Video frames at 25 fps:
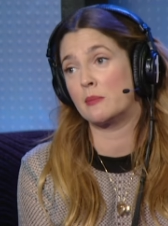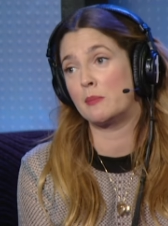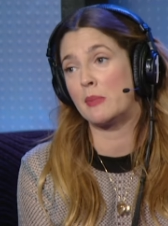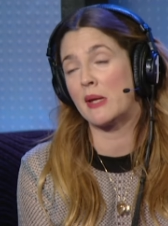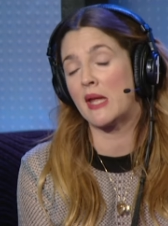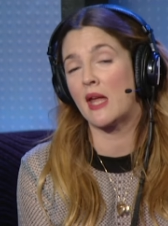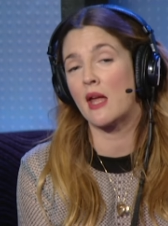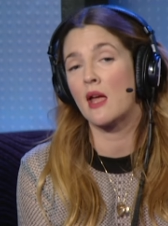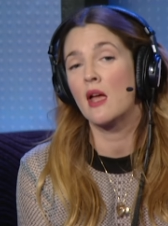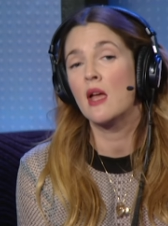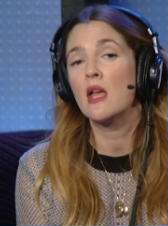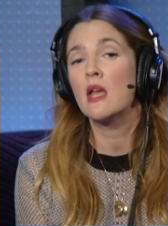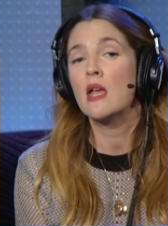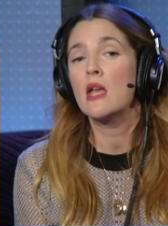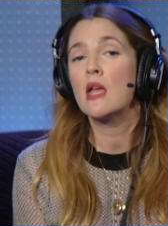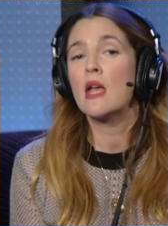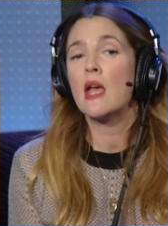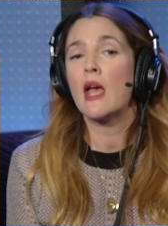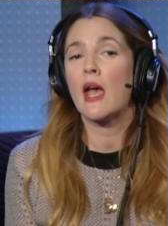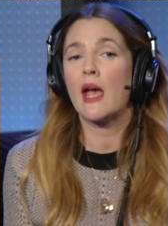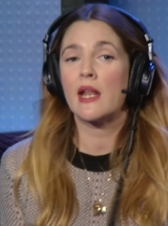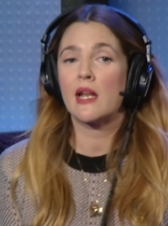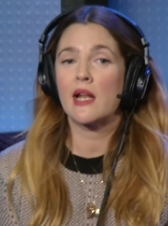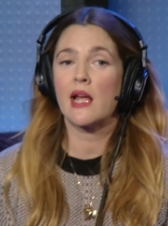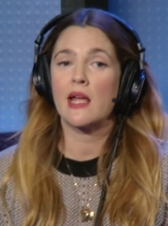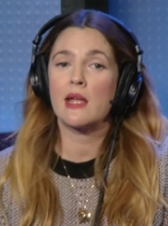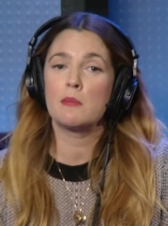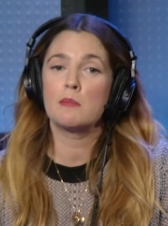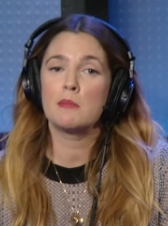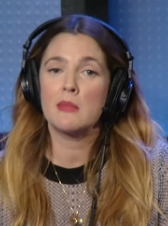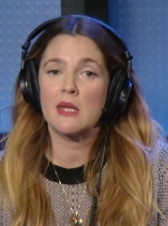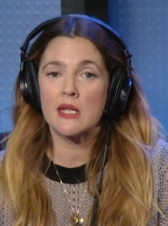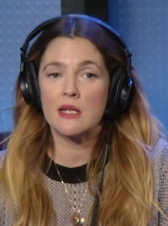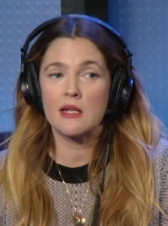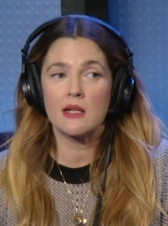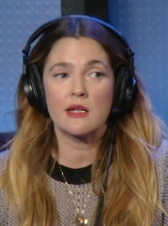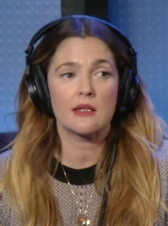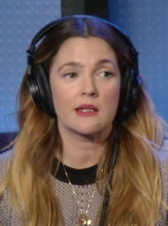to be?" And I
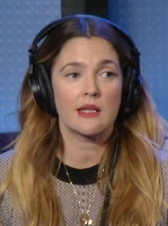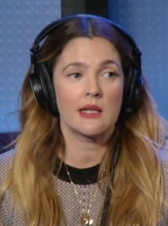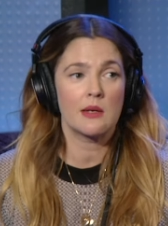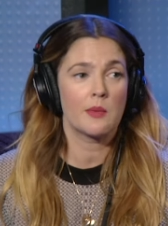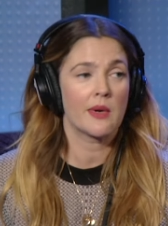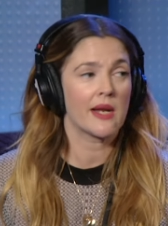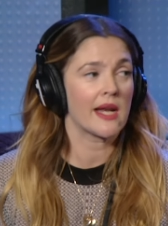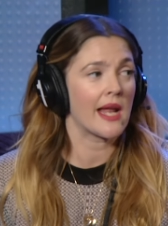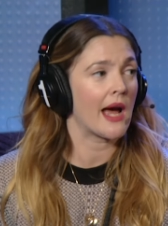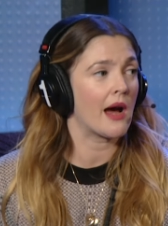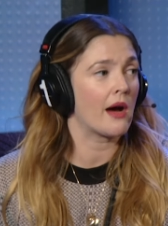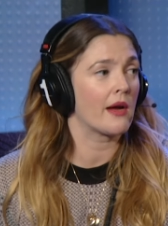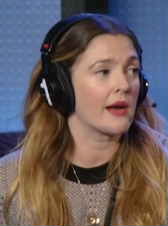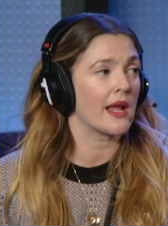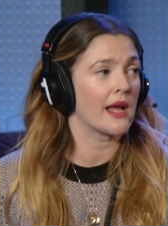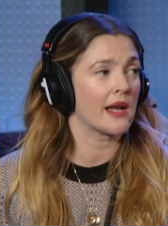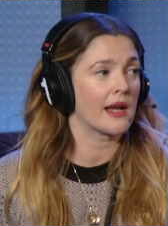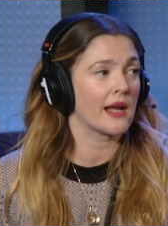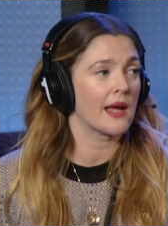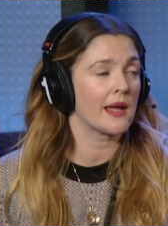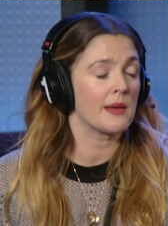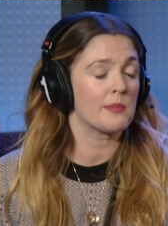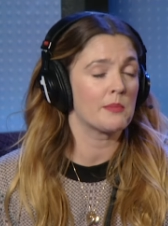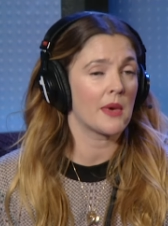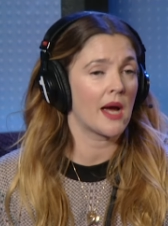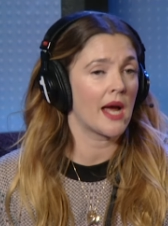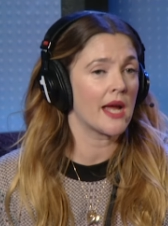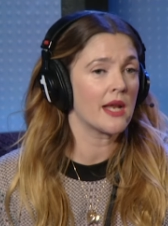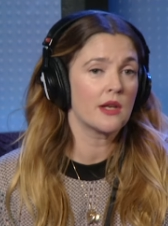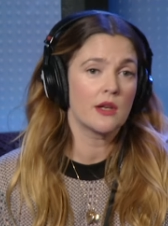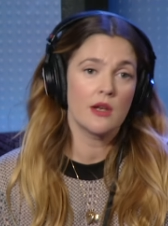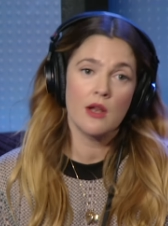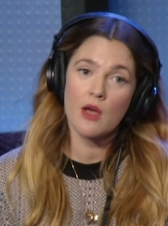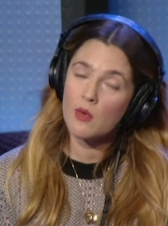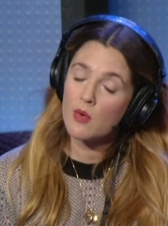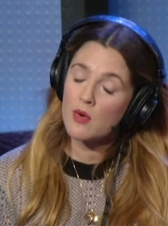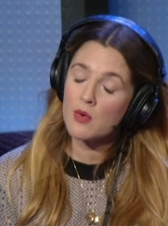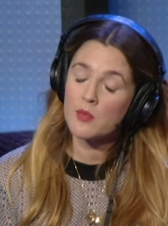immediately went out, and I I
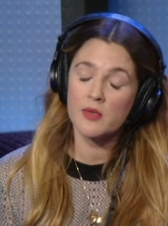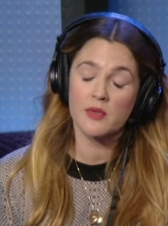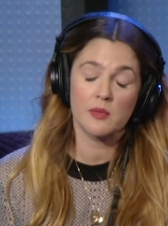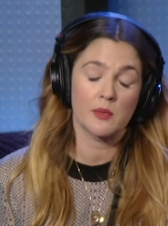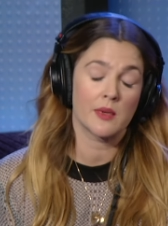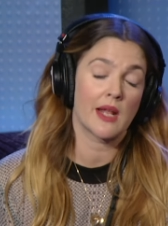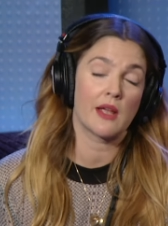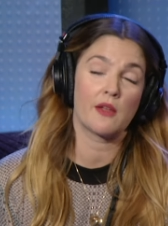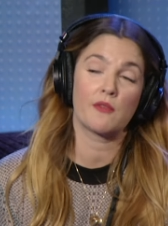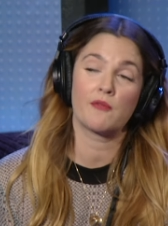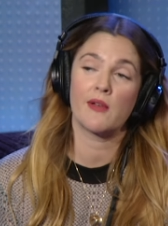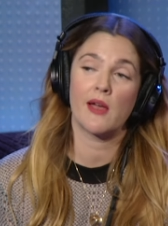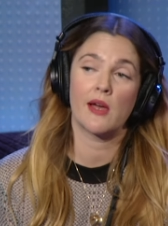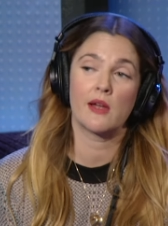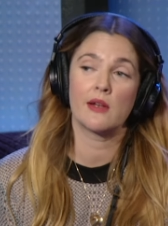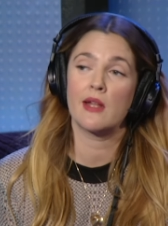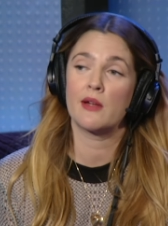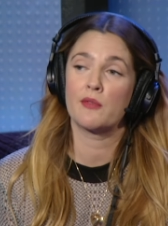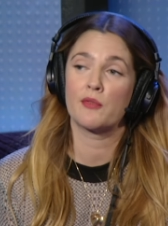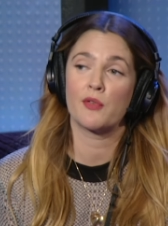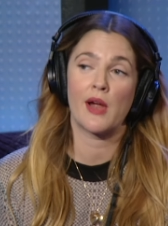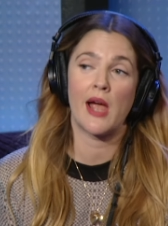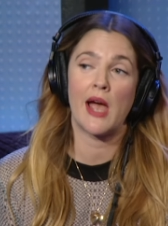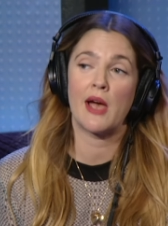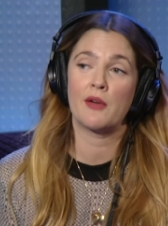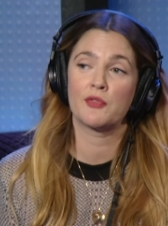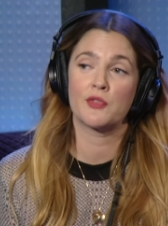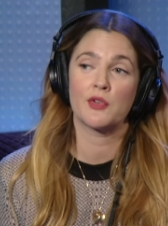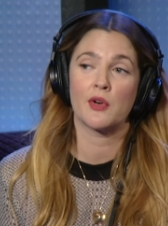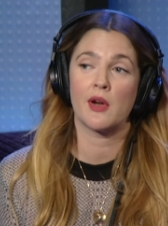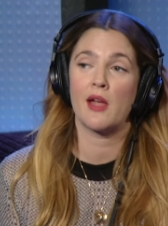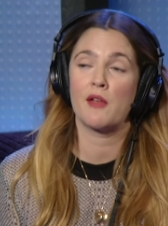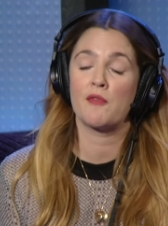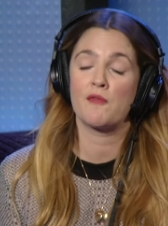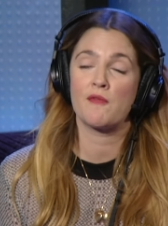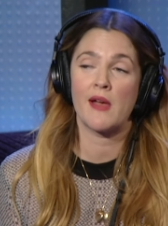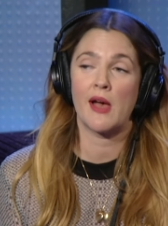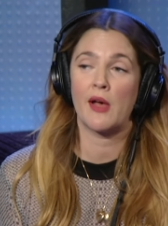know it was when I found Ever After,
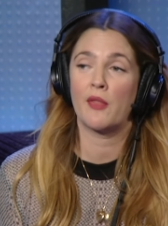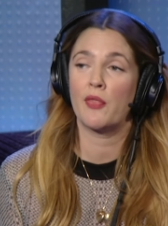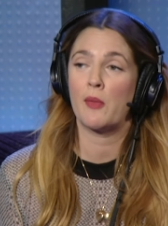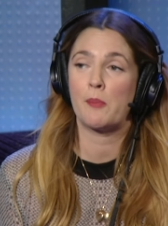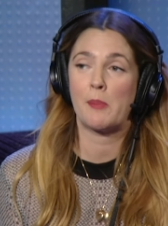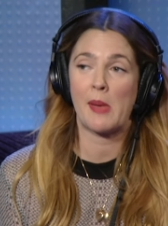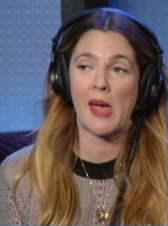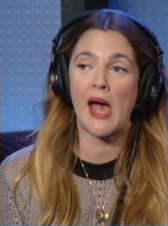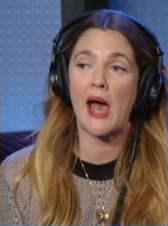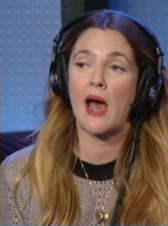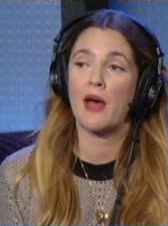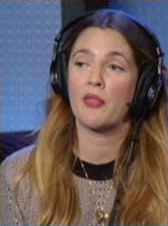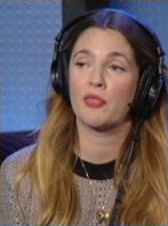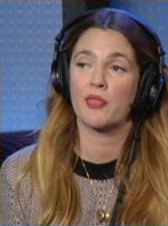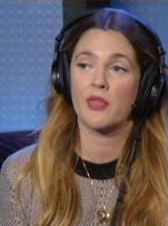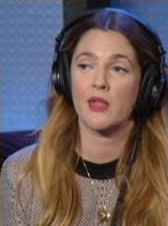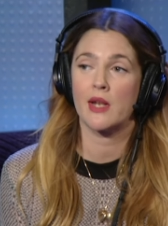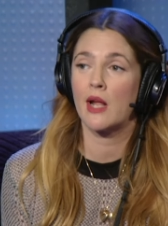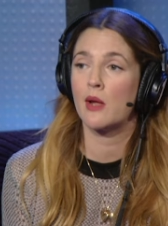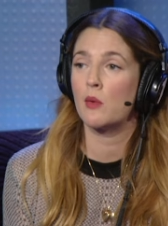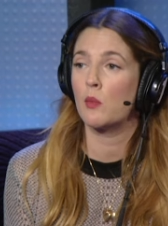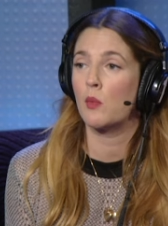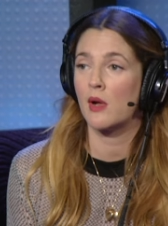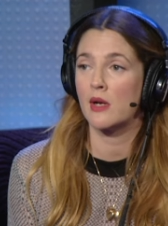I found the path that I